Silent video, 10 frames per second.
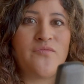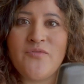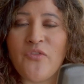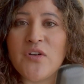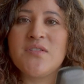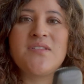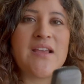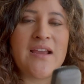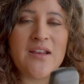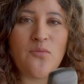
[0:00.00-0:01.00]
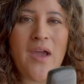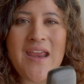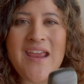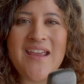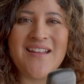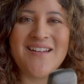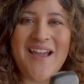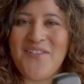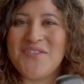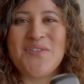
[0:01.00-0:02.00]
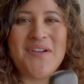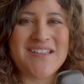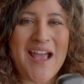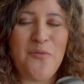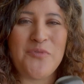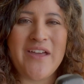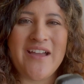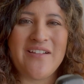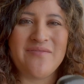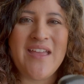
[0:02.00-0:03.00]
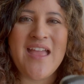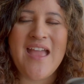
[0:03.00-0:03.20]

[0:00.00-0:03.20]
first, second wedding, and I was going to help them.